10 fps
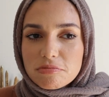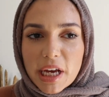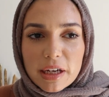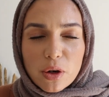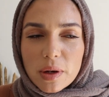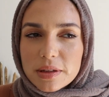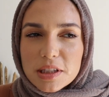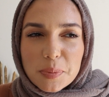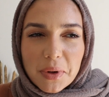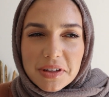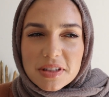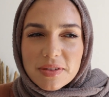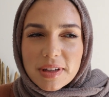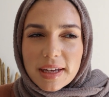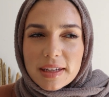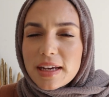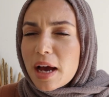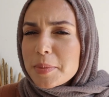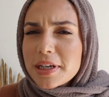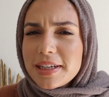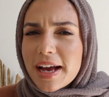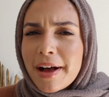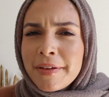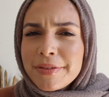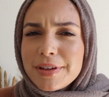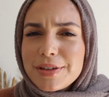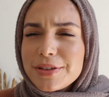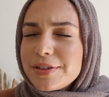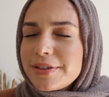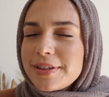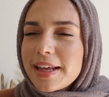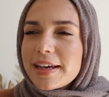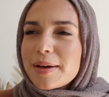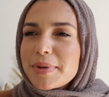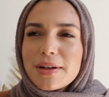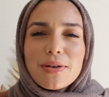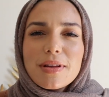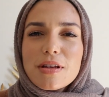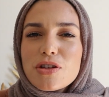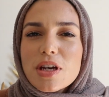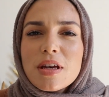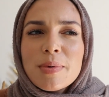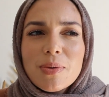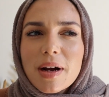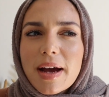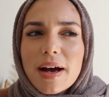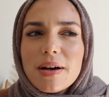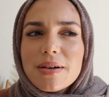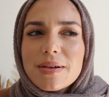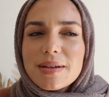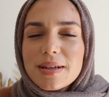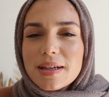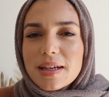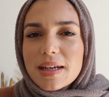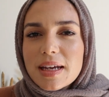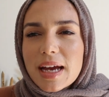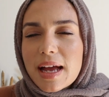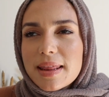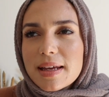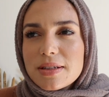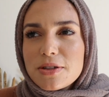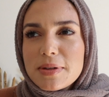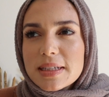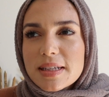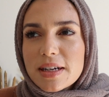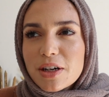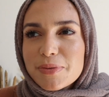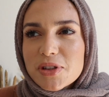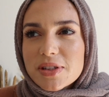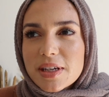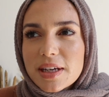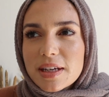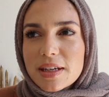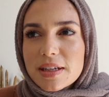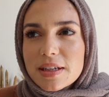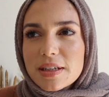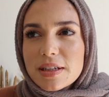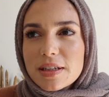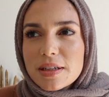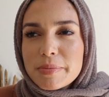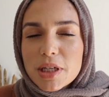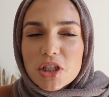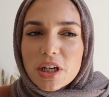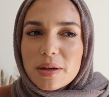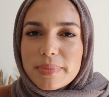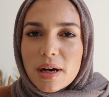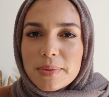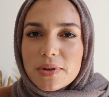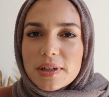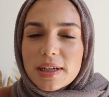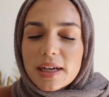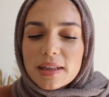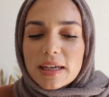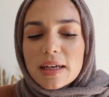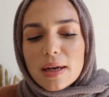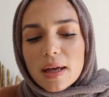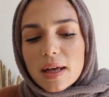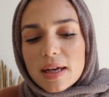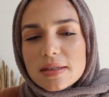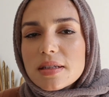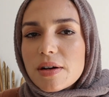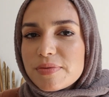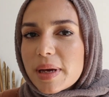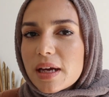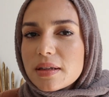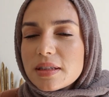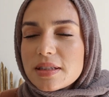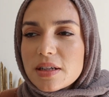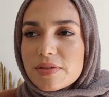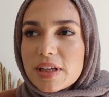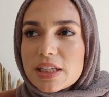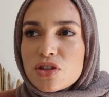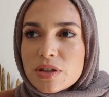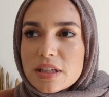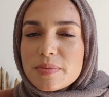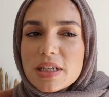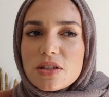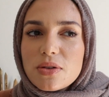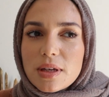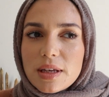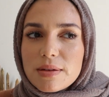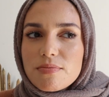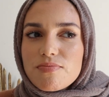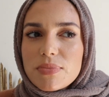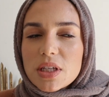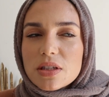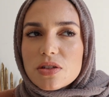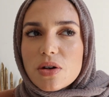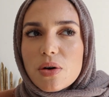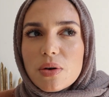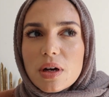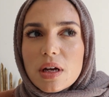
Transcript: I go on these spurts of like, yeah, I'm gonna eat healthy, dude. Like, I'm gonna go to the gym and work out. And then 2 weeks later, I'm just like munching on popcorn again. Like, it's tough, man. It's tough. Like, stress makes you eat. And so